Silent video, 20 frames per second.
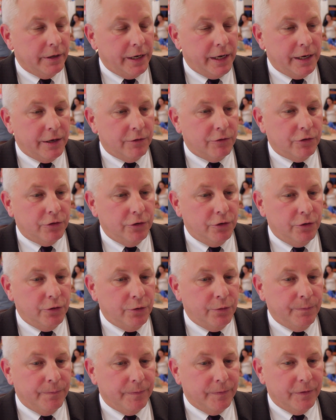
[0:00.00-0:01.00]
and
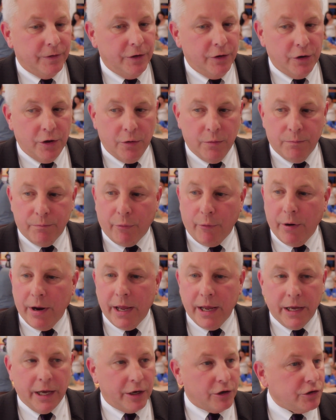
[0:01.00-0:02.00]
to
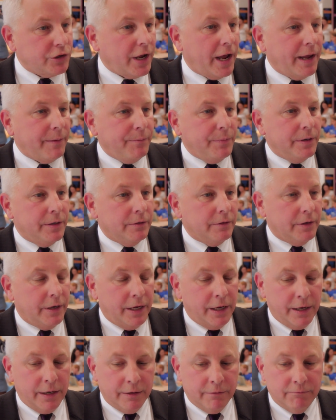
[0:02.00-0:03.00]
bring excitement
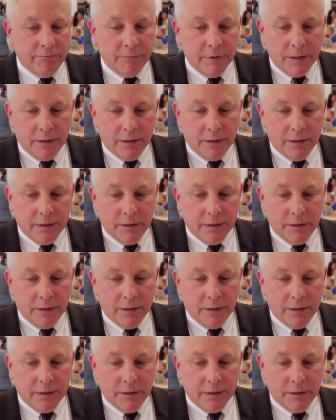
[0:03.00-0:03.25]
and